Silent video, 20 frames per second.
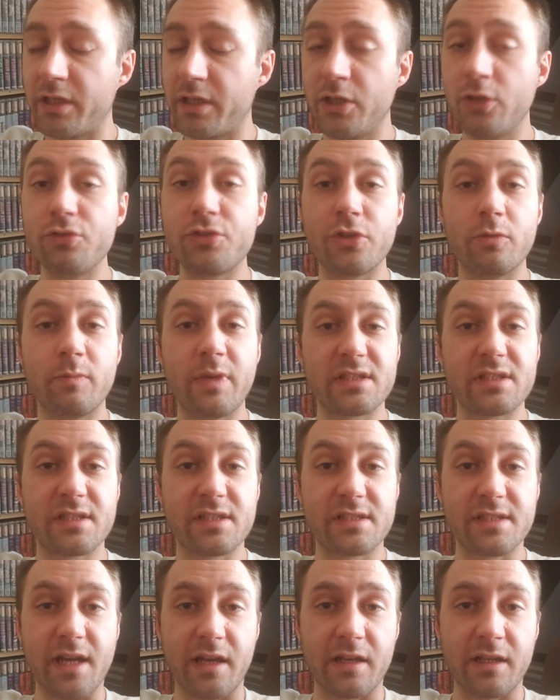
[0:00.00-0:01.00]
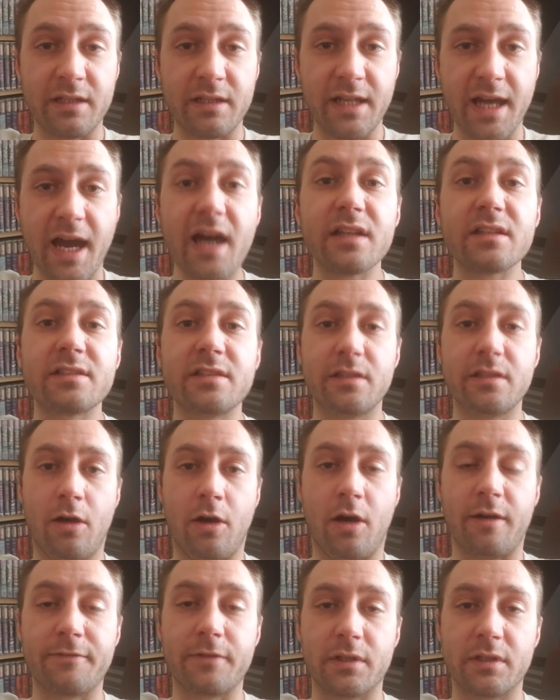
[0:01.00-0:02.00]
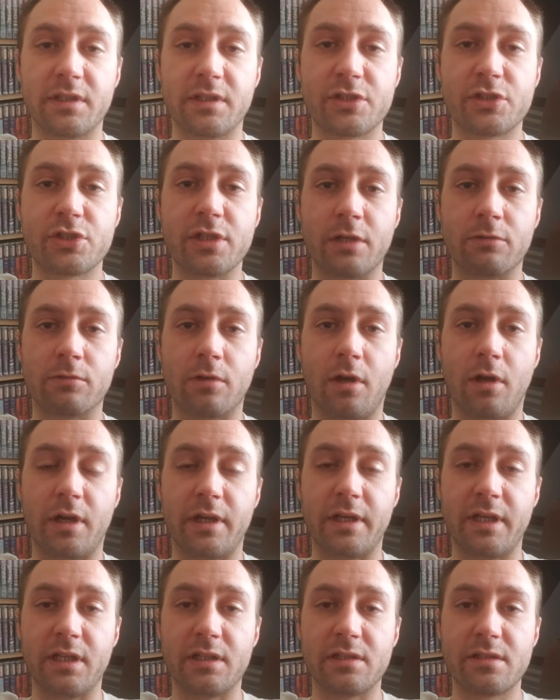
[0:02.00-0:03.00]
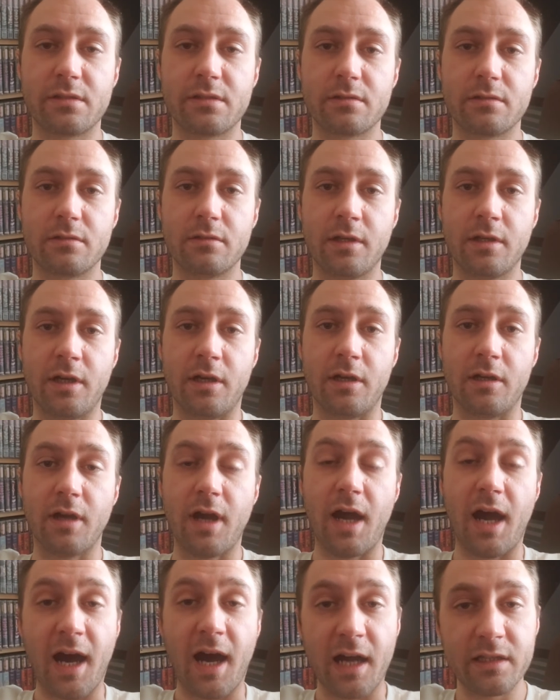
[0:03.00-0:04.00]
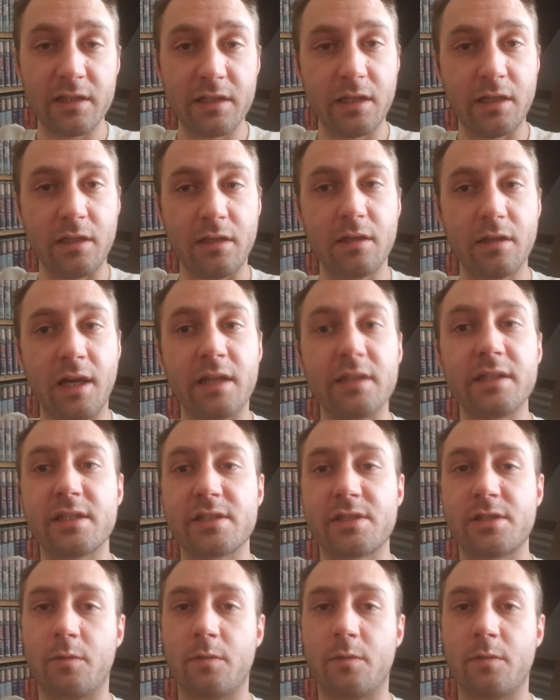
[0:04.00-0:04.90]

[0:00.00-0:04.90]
But YouTube has decided not to offer this general audience on the